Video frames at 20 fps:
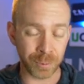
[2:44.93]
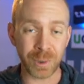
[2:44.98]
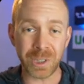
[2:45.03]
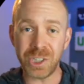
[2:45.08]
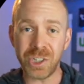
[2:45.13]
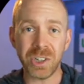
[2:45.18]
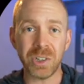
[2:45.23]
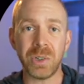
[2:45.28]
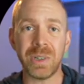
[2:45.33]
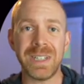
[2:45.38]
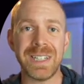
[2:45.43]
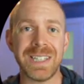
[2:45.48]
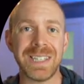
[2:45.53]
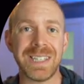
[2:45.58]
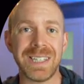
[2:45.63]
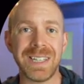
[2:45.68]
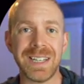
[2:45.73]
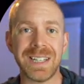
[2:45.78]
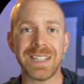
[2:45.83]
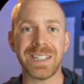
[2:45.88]
What you're going to
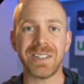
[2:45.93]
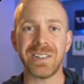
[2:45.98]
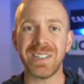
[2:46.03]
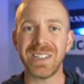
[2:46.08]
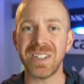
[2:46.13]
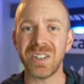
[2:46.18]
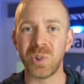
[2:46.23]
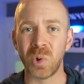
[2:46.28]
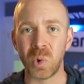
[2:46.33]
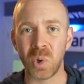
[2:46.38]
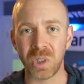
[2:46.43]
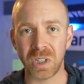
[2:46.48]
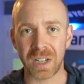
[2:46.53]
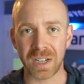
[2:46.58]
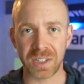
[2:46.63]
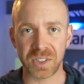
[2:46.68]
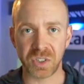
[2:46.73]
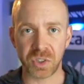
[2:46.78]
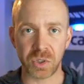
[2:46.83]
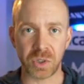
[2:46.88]
see is there isn't a whole
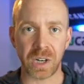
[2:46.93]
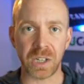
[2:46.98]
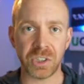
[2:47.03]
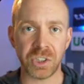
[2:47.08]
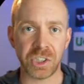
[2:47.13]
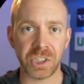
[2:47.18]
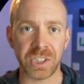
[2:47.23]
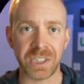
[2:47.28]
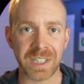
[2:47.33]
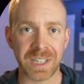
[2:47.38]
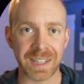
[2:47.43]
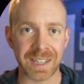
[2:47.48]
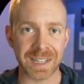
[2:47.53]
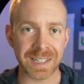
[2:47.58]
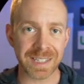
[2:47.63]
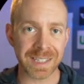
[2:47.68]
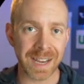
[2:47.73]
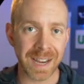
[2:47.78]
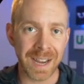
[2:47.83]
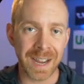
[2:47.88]
lot of structure to
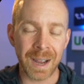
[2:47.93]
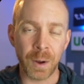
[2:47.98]
this.